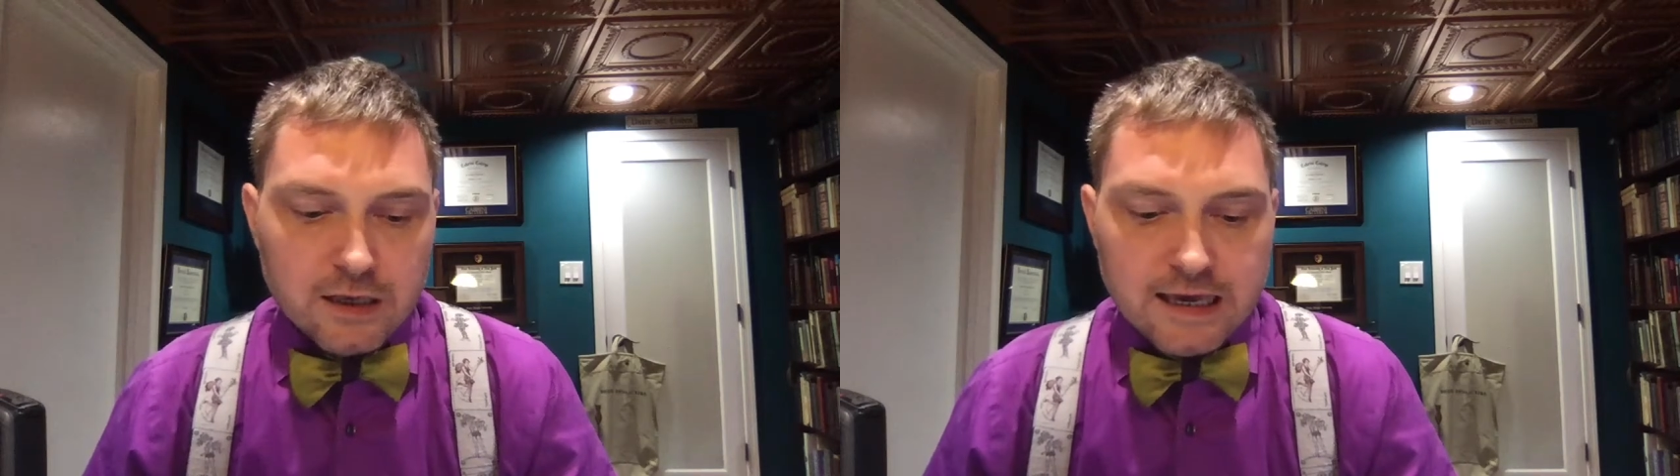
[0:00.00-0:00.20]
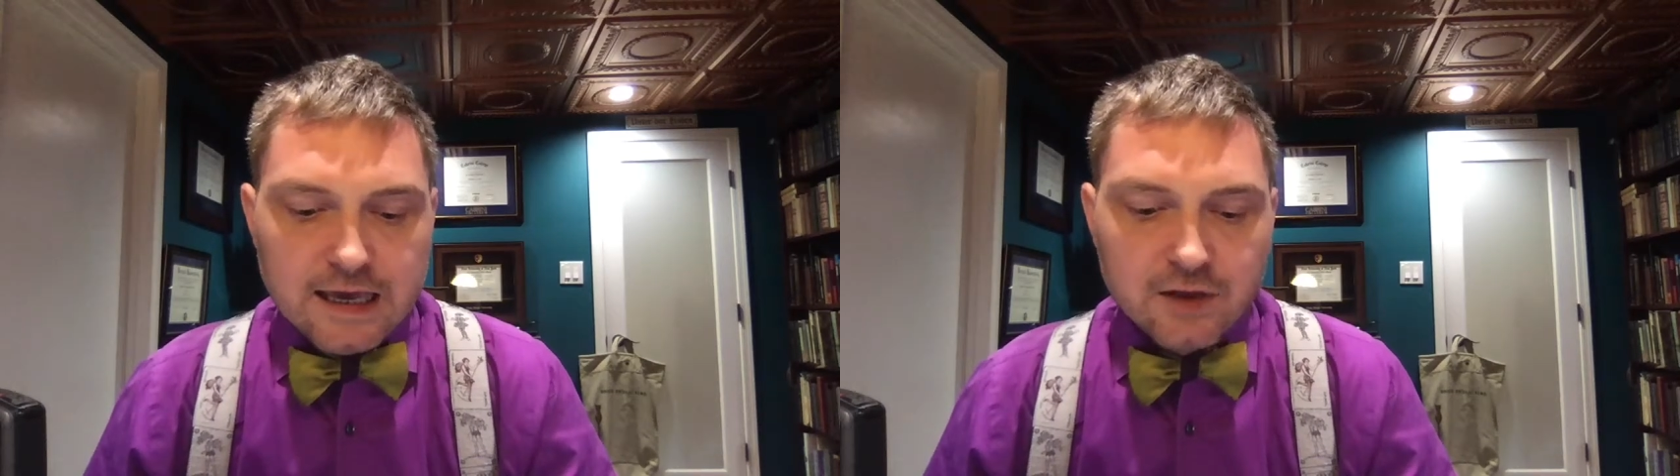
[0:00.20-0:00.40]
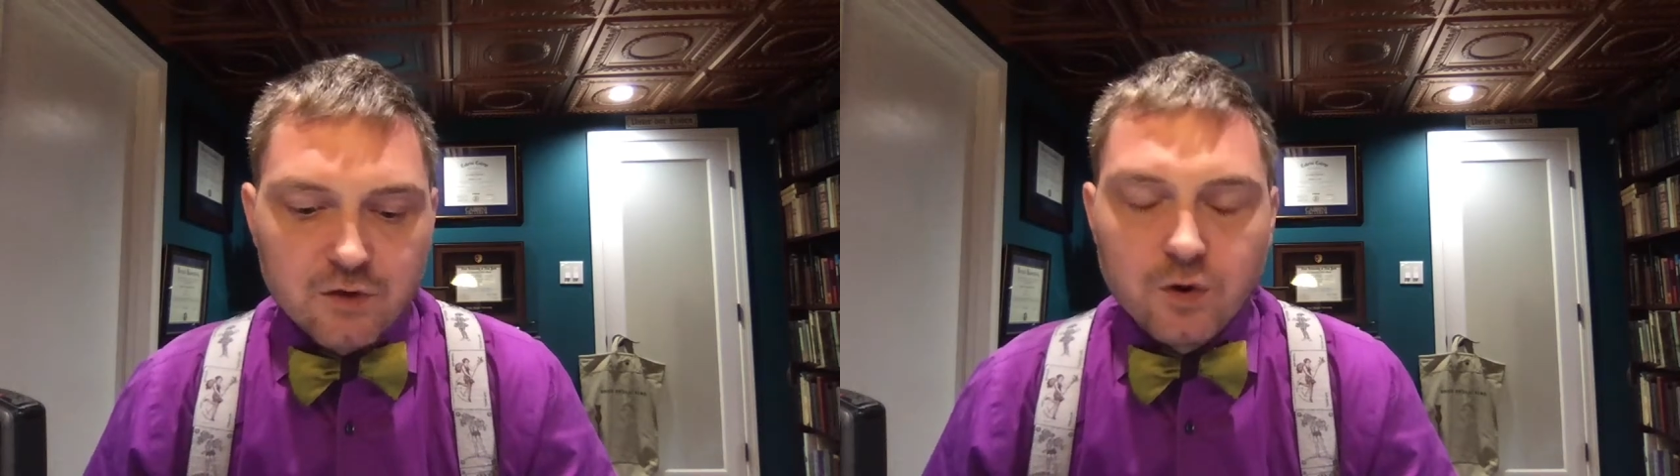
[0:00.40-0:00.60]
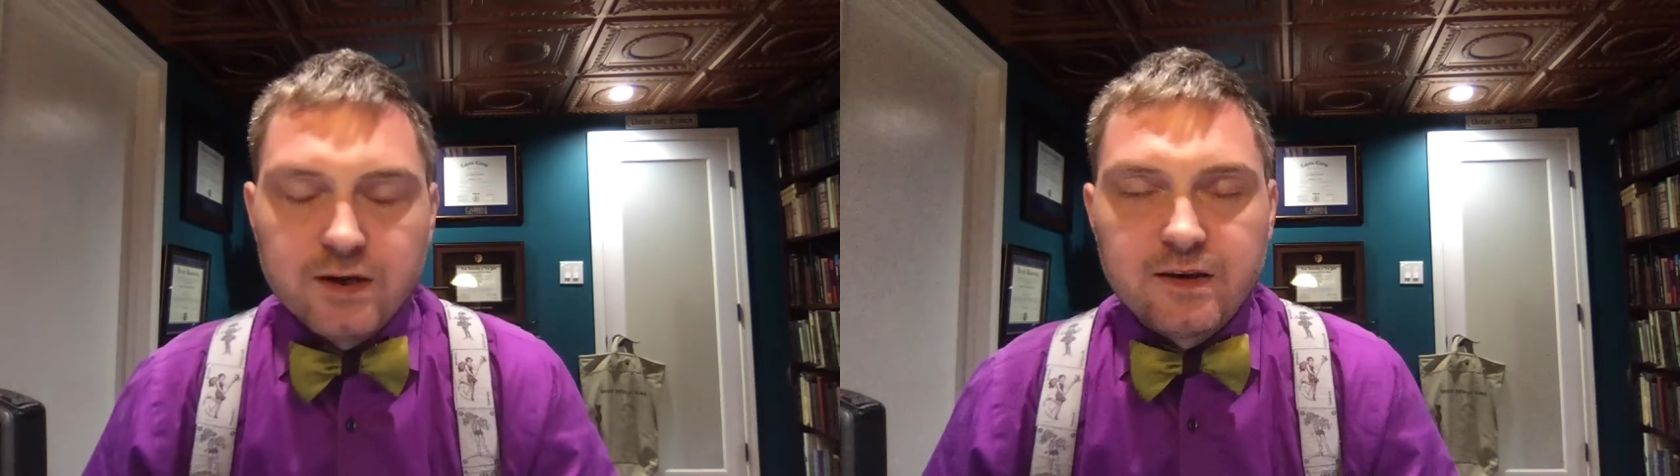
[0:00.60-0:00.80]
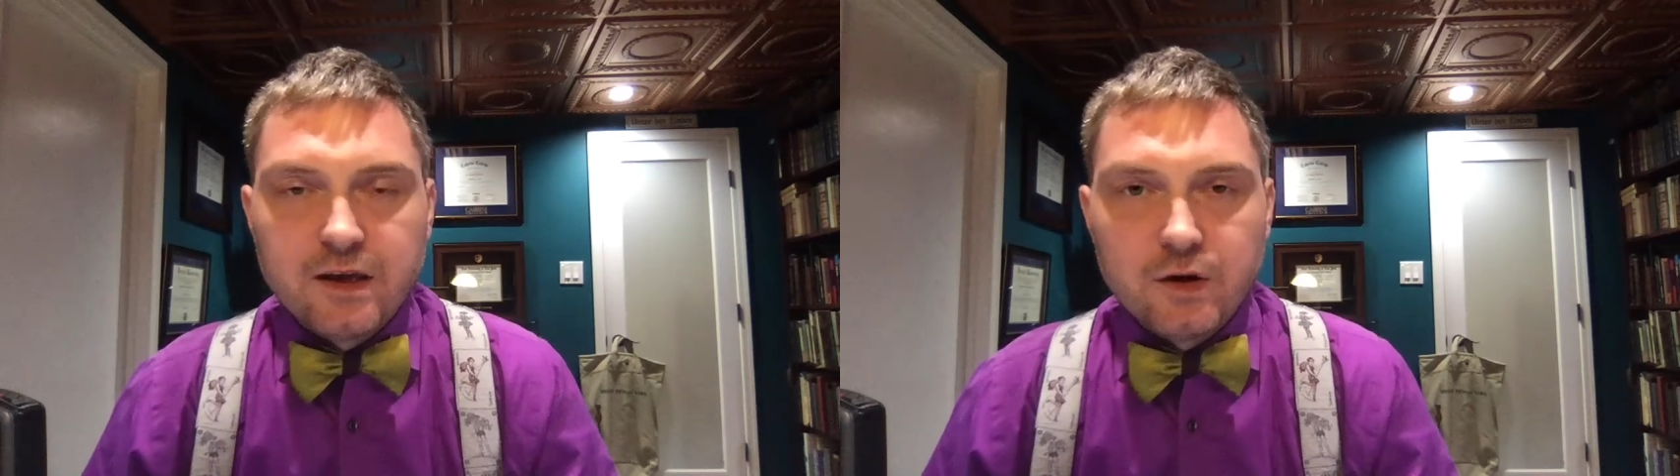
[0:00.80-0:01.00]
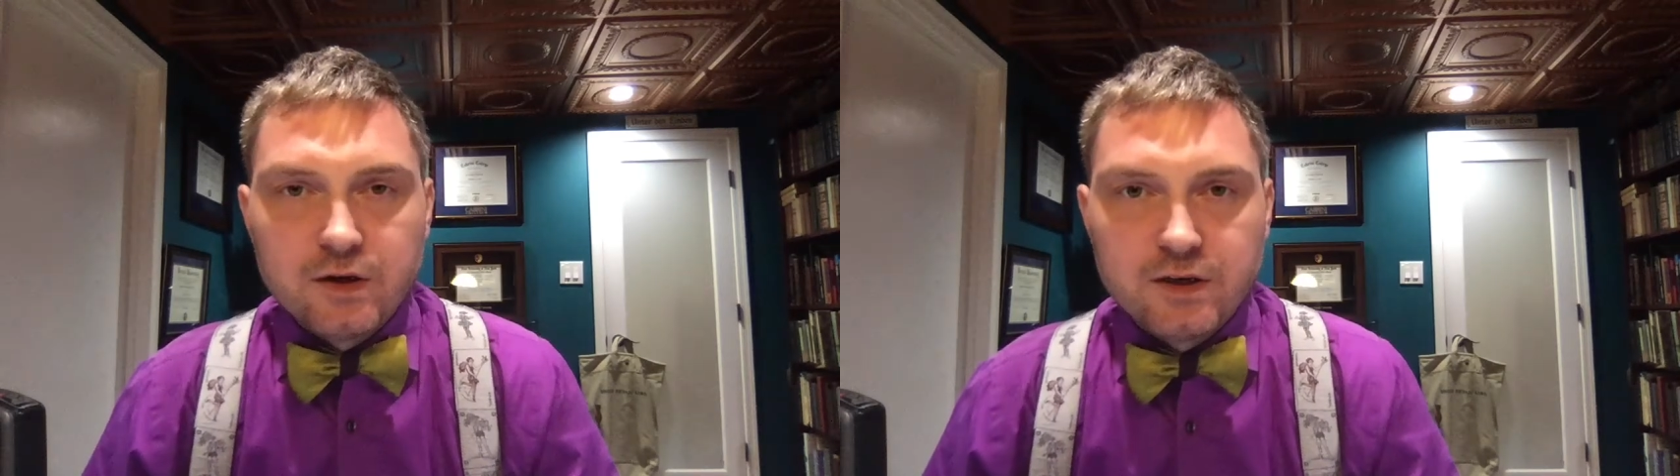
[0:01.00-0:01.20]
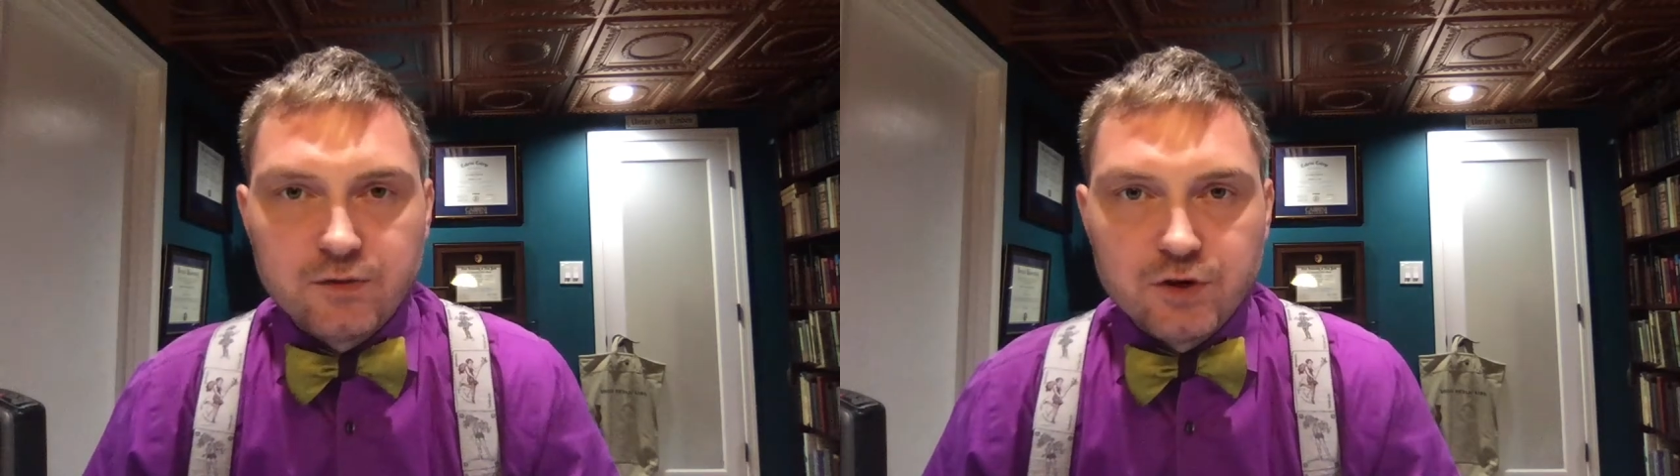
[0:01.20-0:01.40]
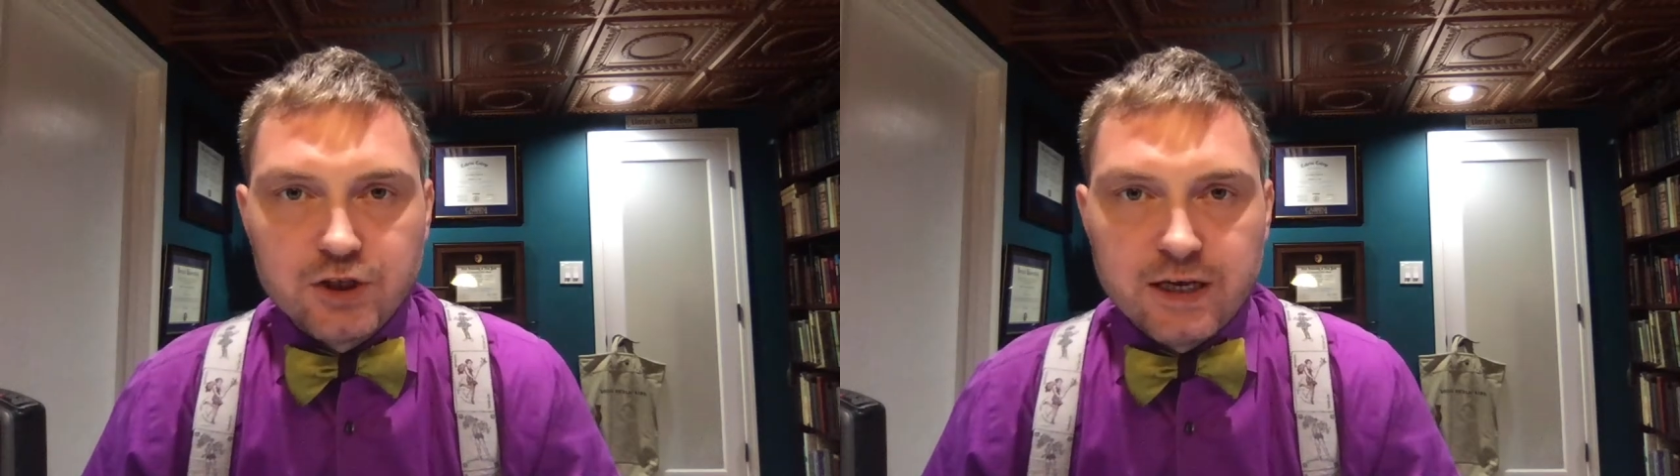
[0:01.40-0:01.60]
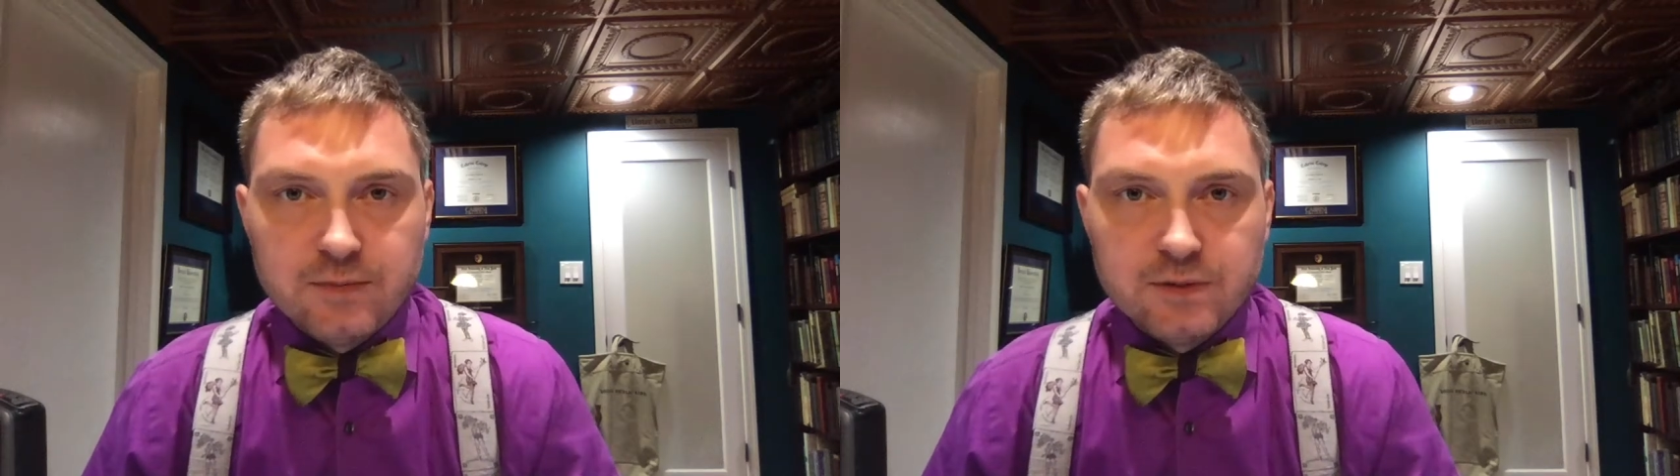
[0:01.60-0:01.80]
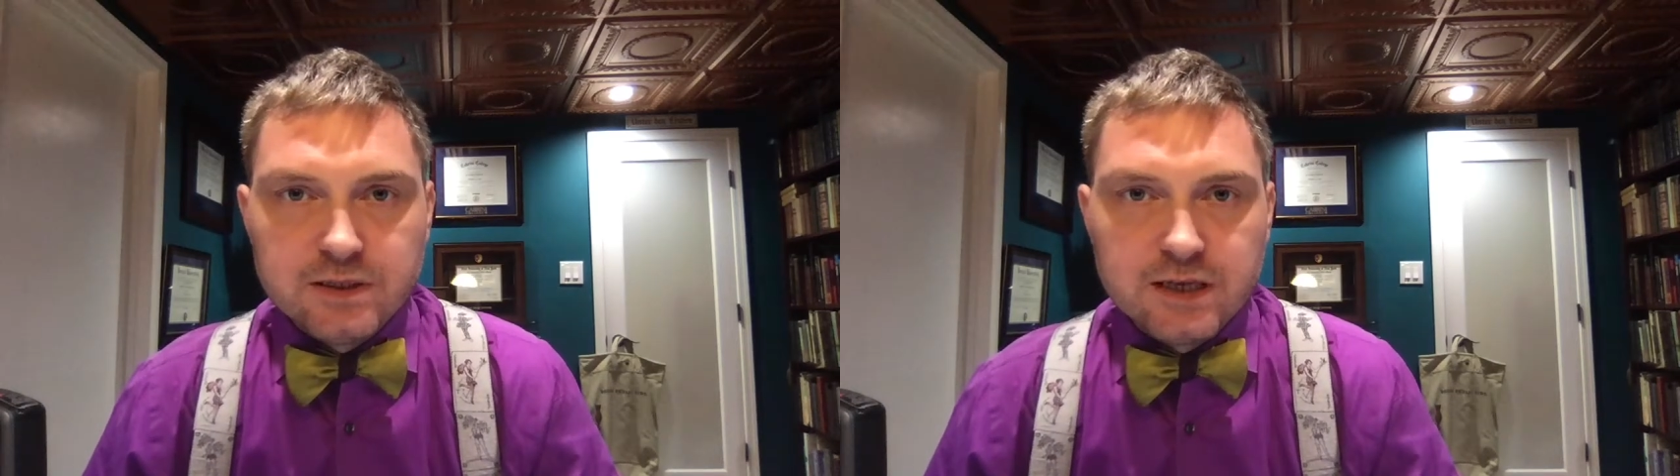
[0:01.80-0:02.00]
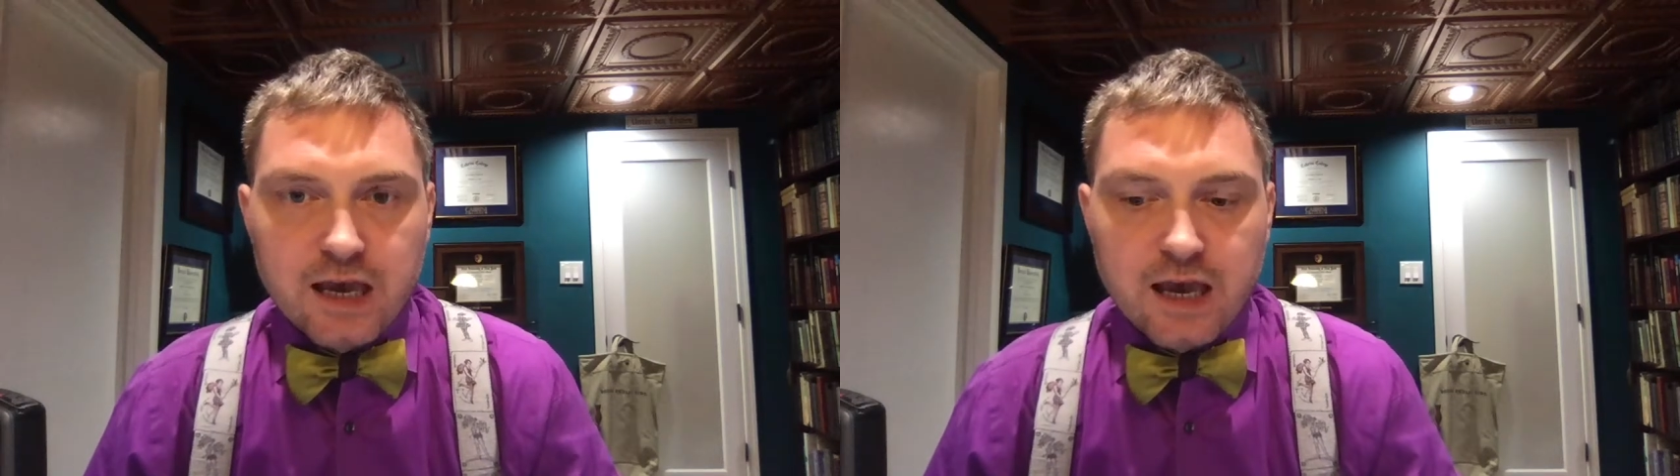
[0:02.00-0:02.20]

It's going to take on different shapes,